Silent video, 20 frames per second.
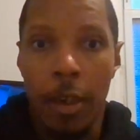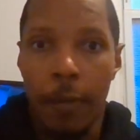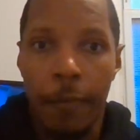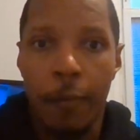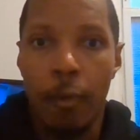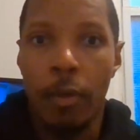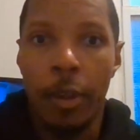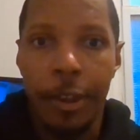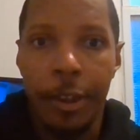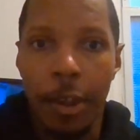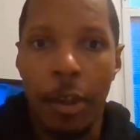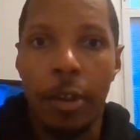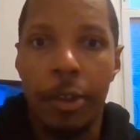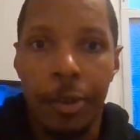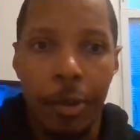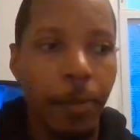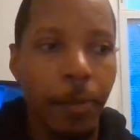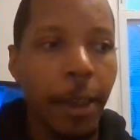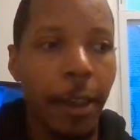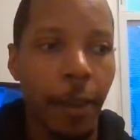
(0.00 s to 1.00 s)
Of course,
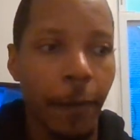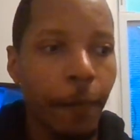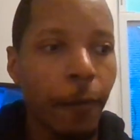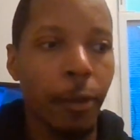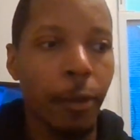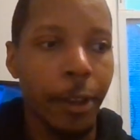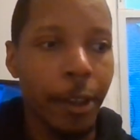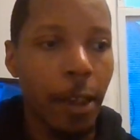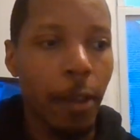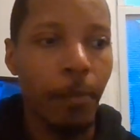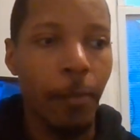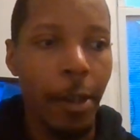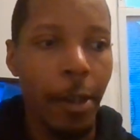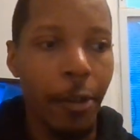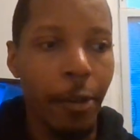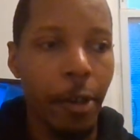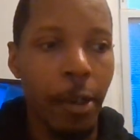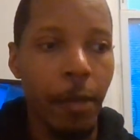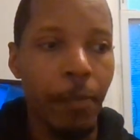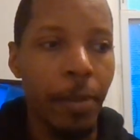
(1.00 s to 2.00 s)
also being a first time
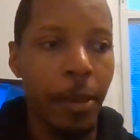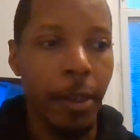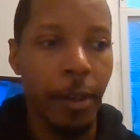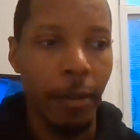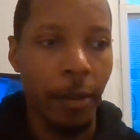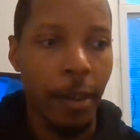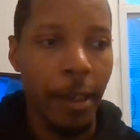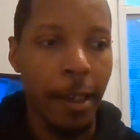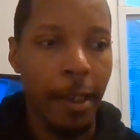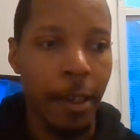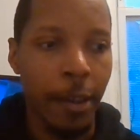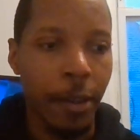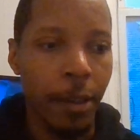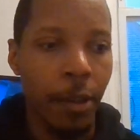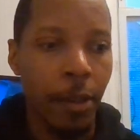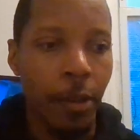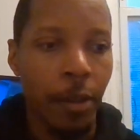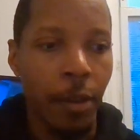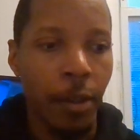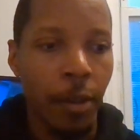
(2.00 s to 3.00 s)
mother and being like,